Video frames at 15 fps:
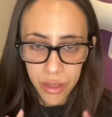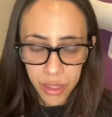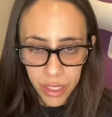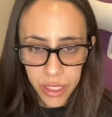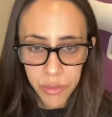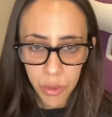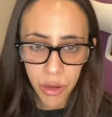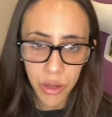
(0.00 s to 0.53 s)

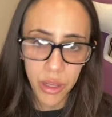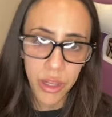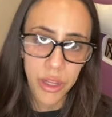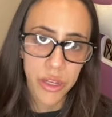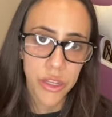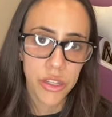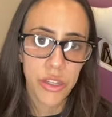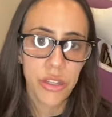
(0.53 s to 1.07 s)
These market
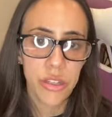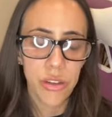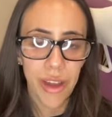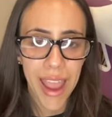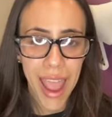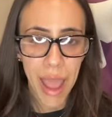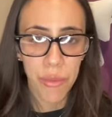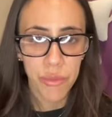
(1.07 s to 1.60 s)
conditions
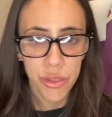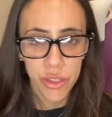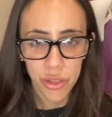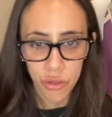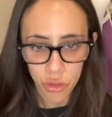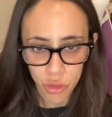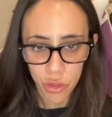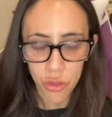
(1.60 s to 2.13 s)
are
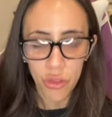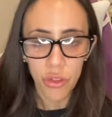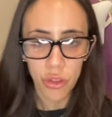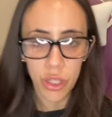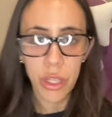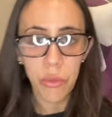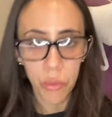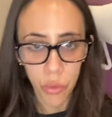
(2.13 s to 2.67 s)

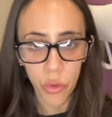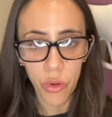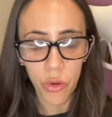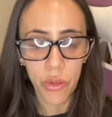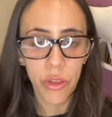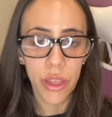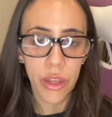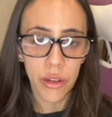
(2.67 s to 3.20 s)
absolutely brutal,